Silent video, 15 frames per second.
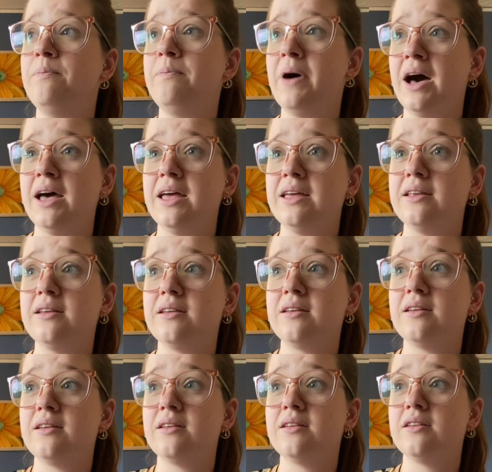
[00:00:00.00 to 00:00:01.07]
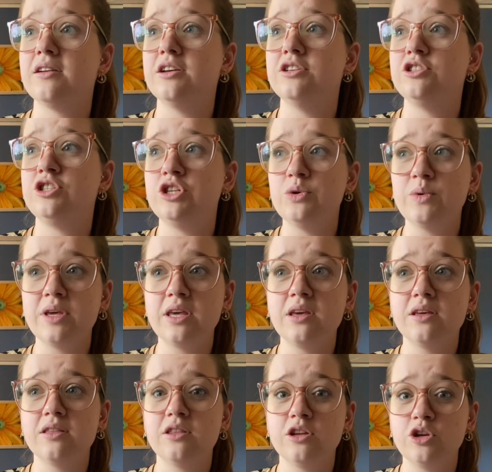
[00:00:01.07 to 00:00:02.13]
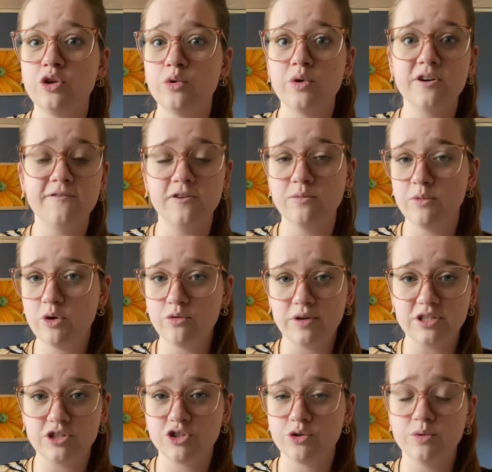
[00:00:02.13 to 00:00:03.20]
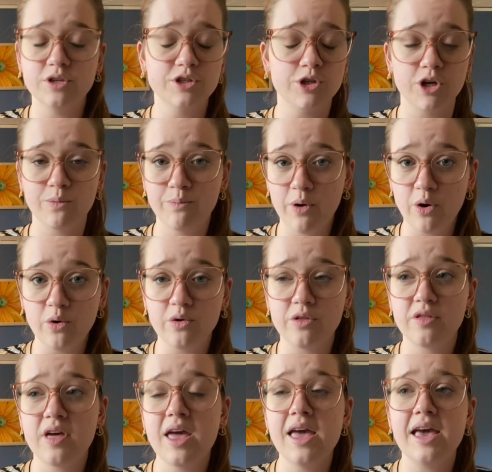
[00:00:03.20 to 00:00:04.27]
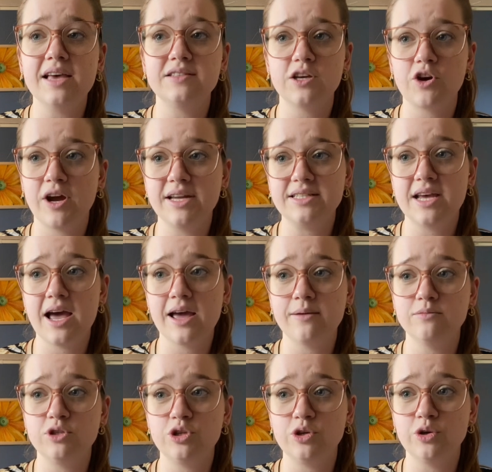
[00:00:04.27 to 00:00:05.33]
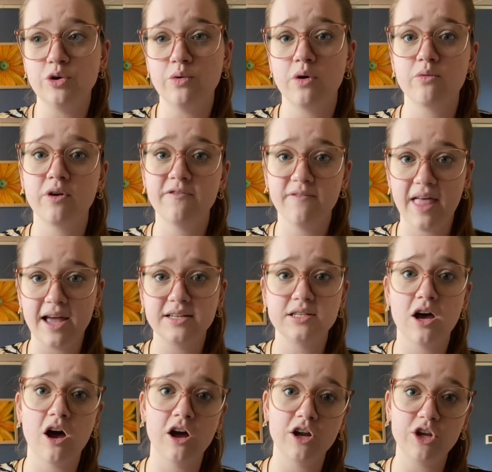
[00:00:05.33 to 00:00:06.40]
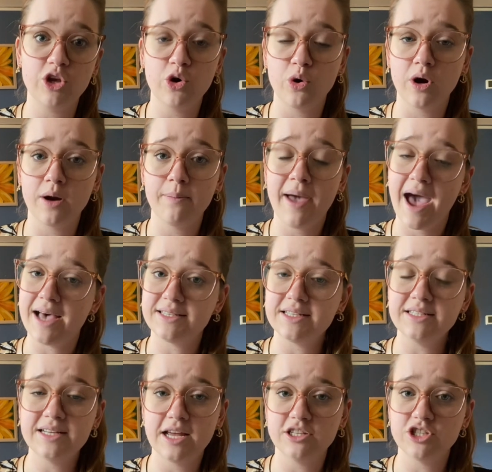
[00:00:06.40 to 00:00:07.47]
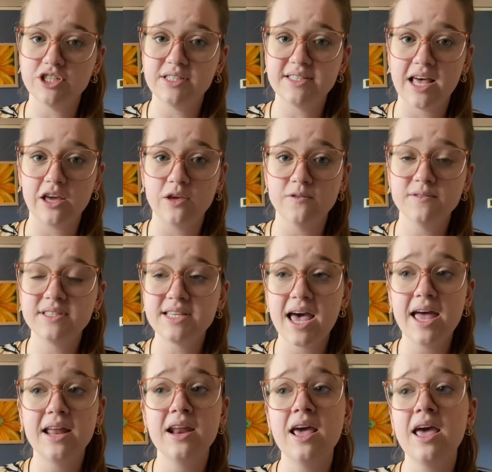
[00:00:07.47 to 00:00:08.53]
But doing the new or full moon rituals, or both, is a great time to reflect on your past intentions that you've set,